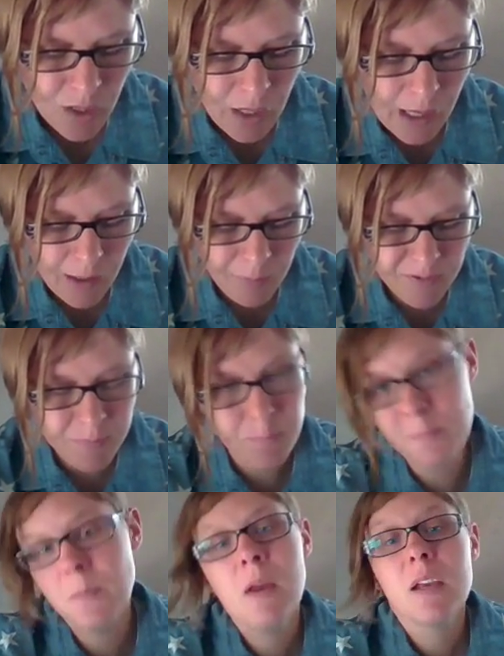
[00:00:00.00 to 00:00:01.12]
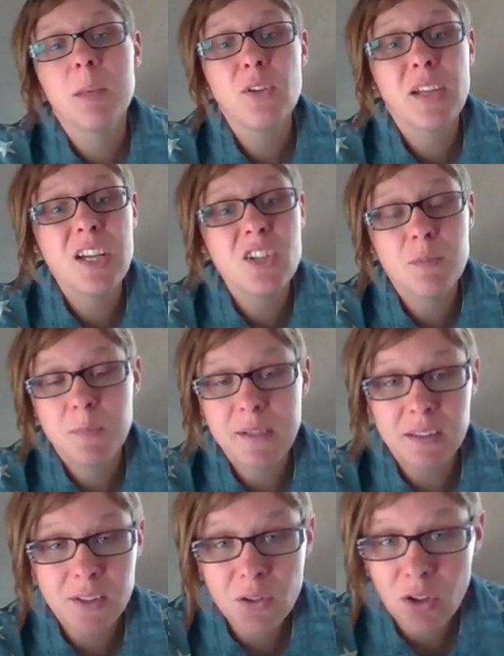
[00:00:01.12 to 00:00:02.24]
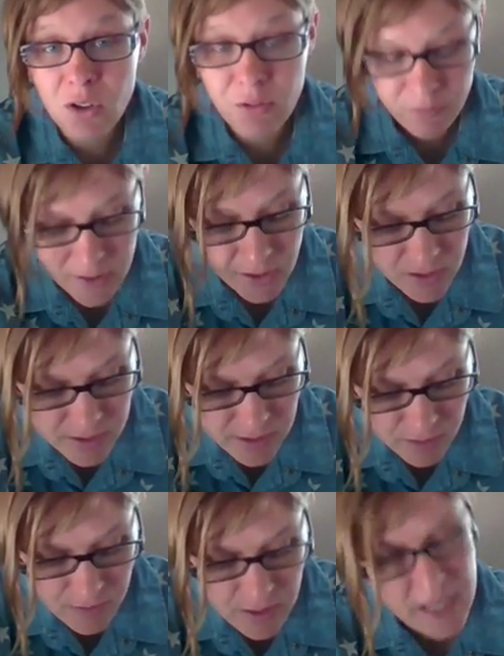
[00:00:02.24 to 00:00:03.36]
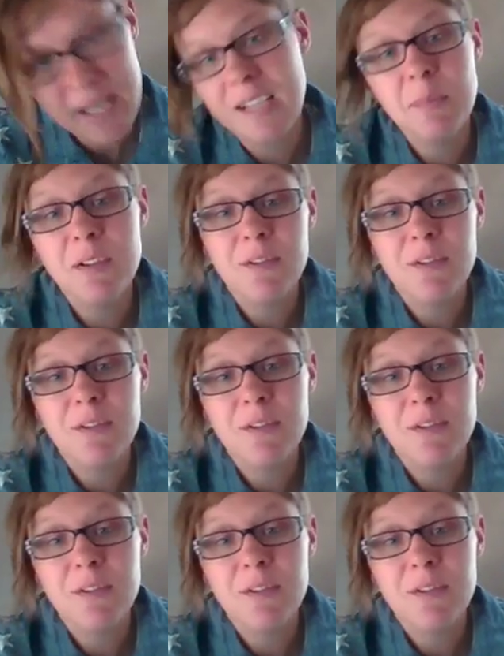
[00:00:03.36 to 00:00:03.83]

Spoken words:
Um, Communication can be literal or figurative. It can be